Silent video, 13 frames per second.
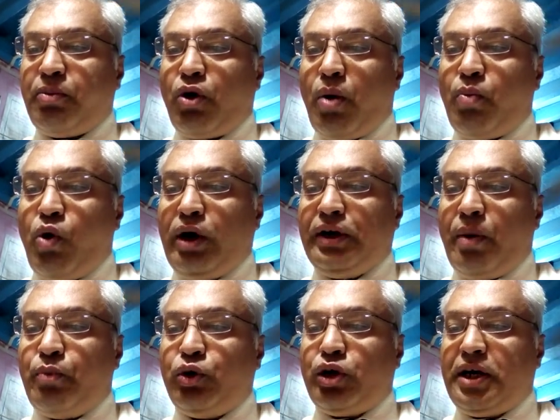from one
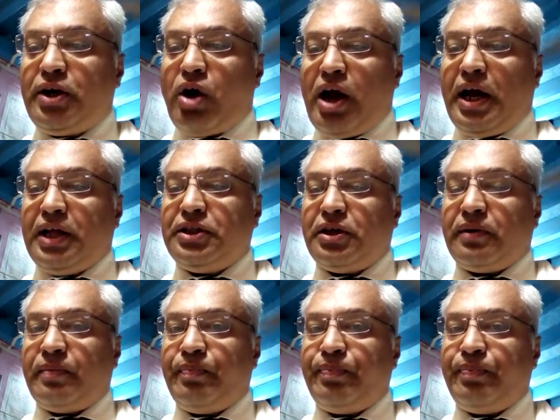computer to another.